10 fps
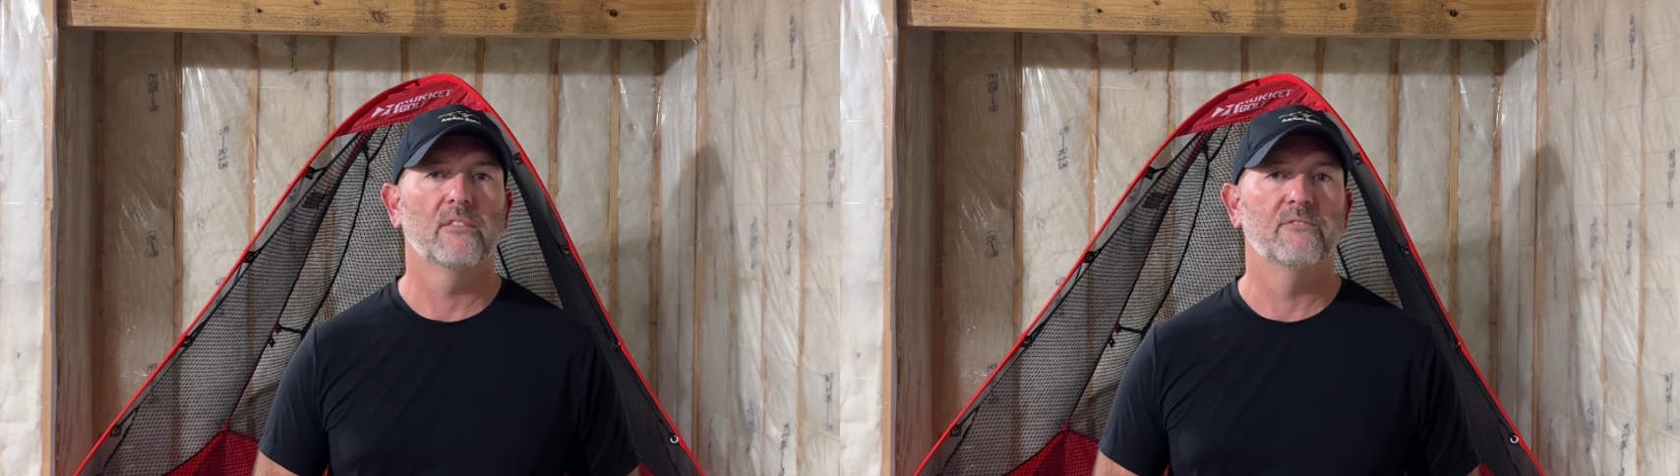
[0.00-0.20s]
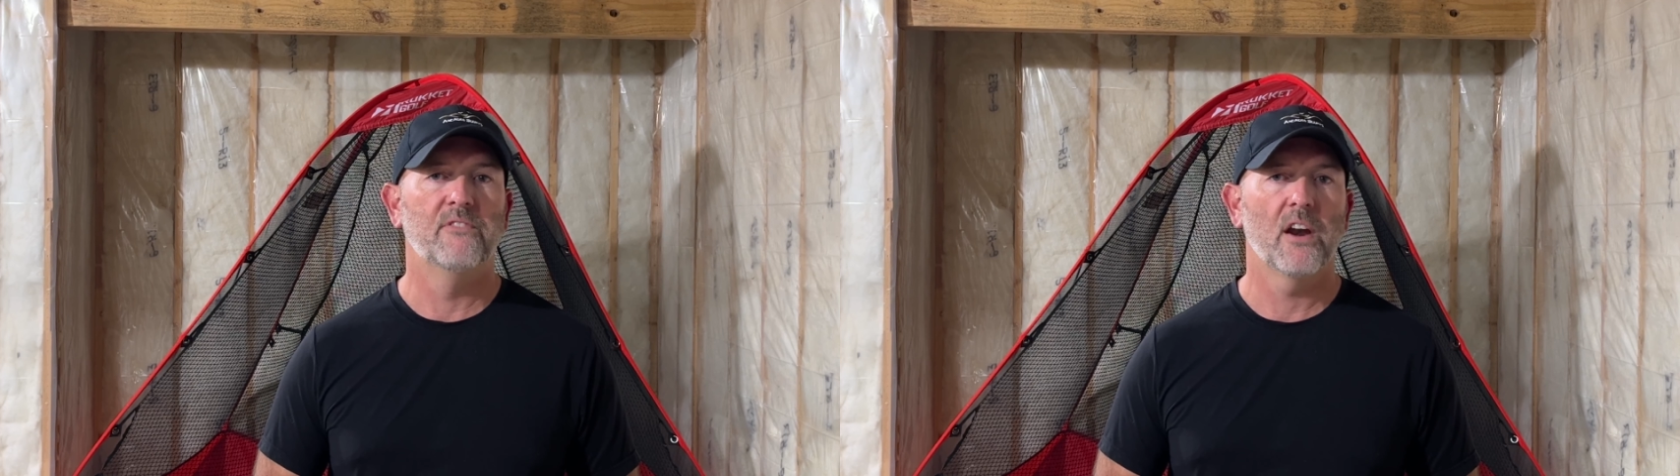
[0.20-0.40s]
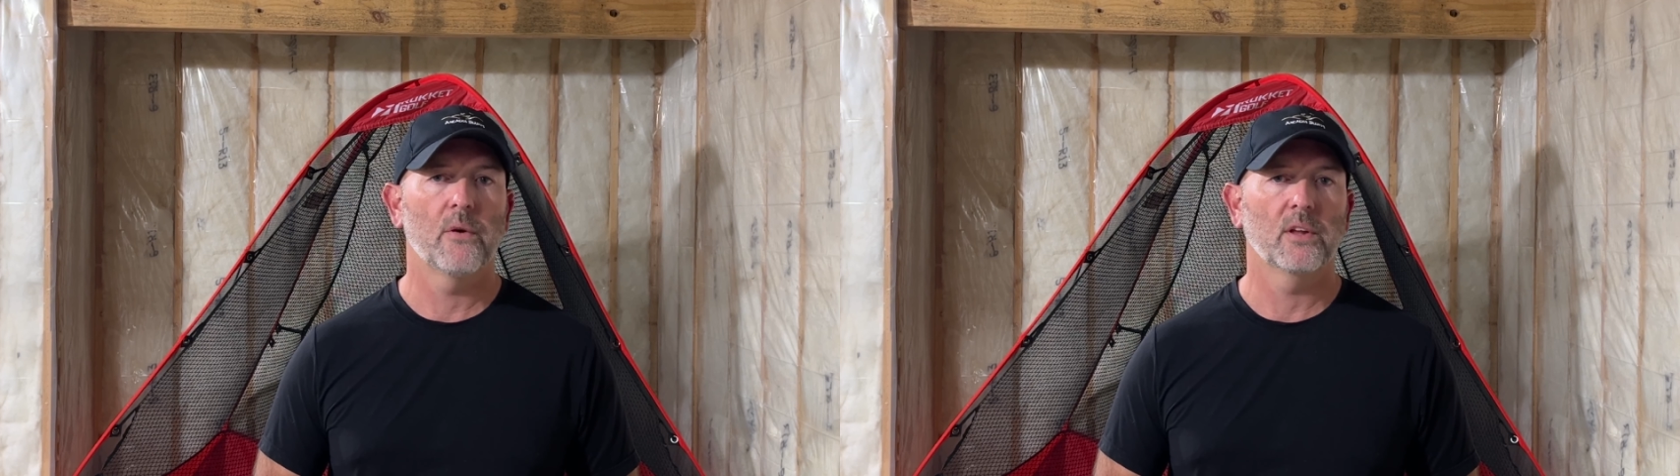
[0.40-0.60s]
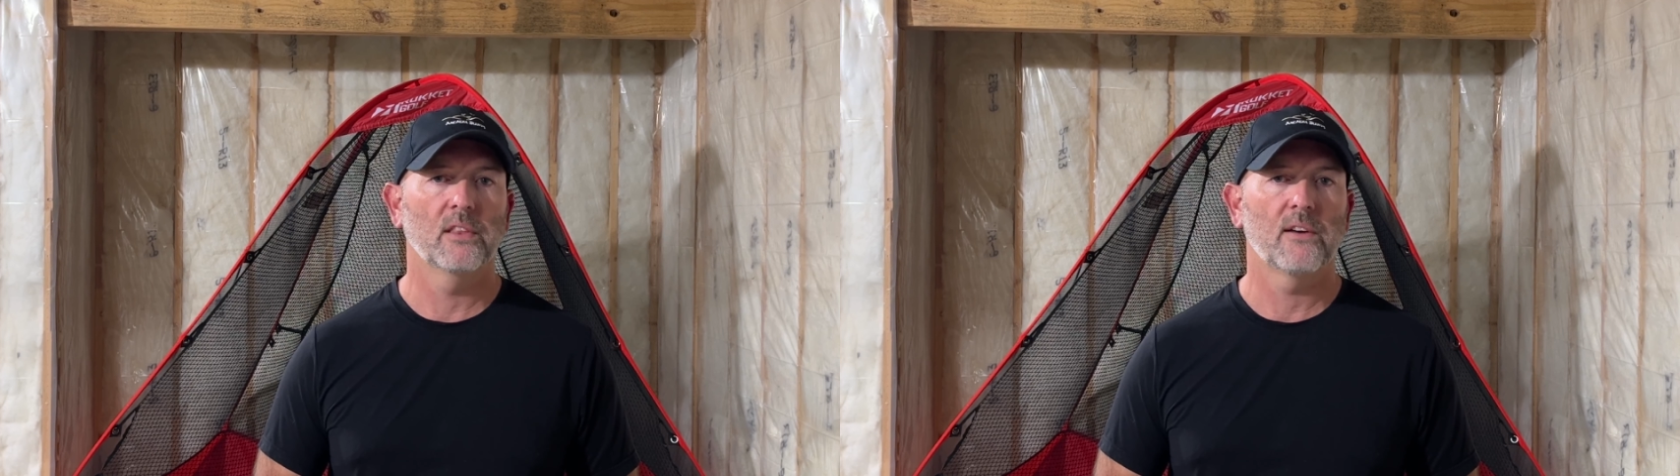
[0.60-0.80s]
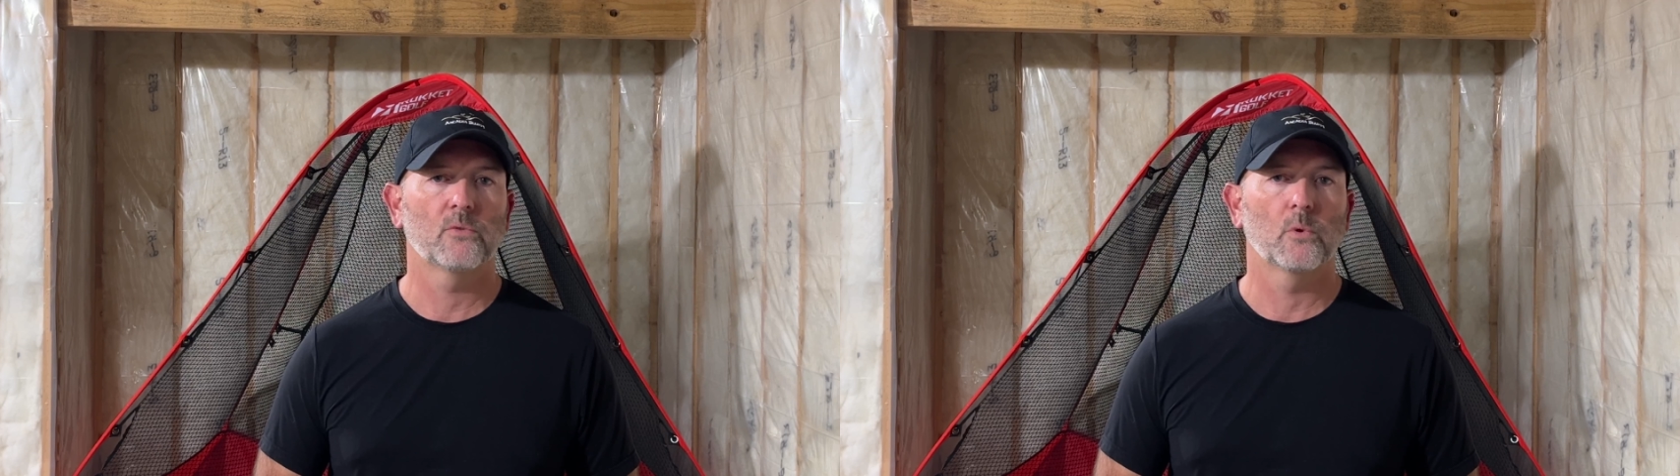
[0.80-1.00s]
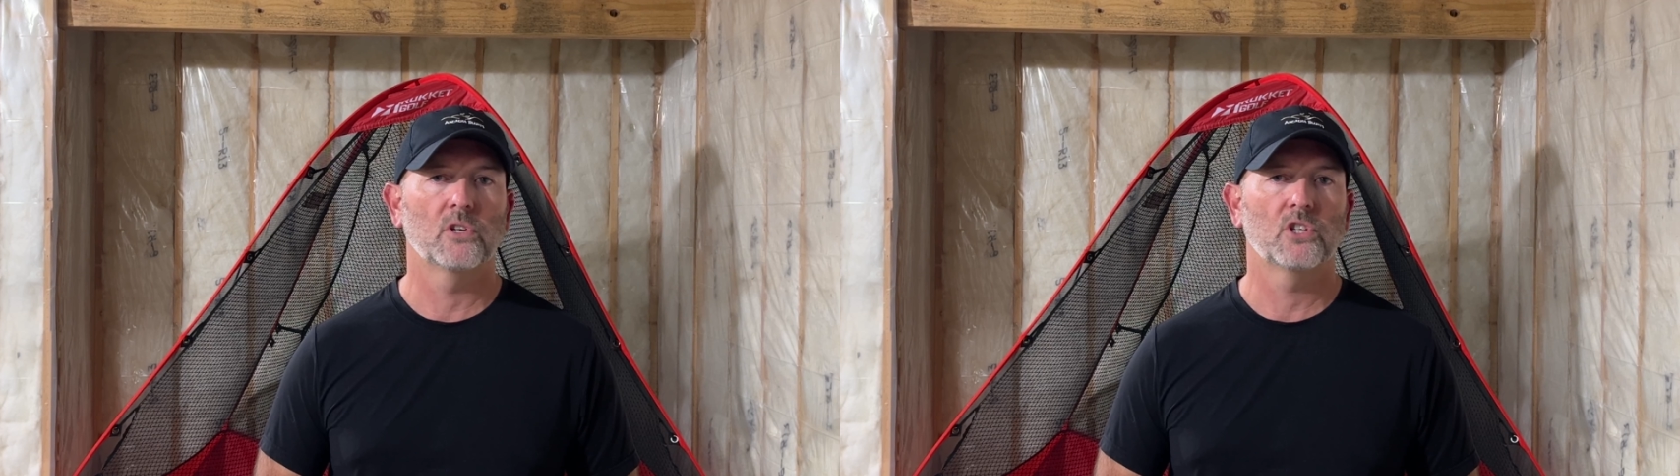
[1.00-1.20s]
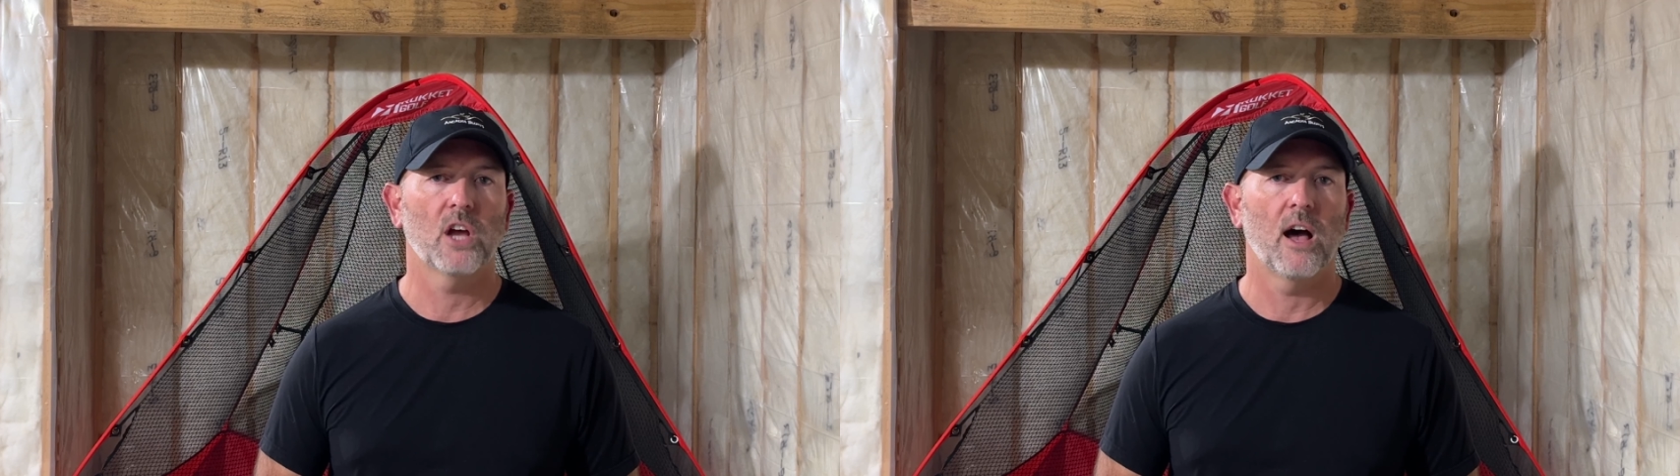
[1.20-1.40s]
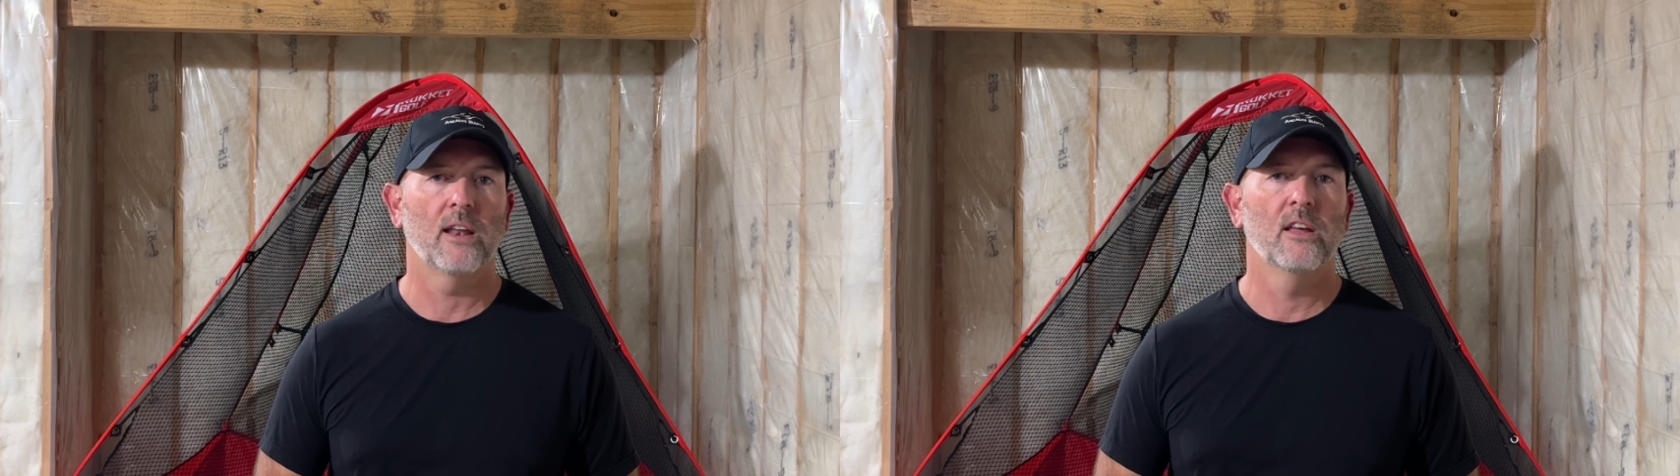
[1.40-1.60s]
very leftward
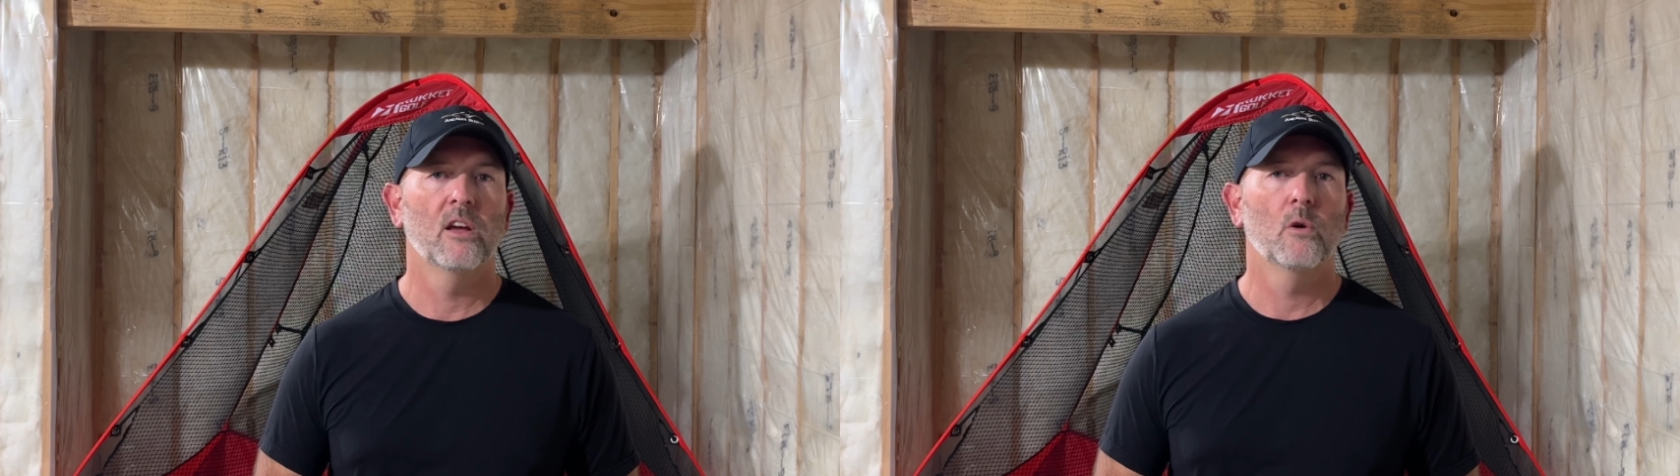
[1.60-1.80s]
shot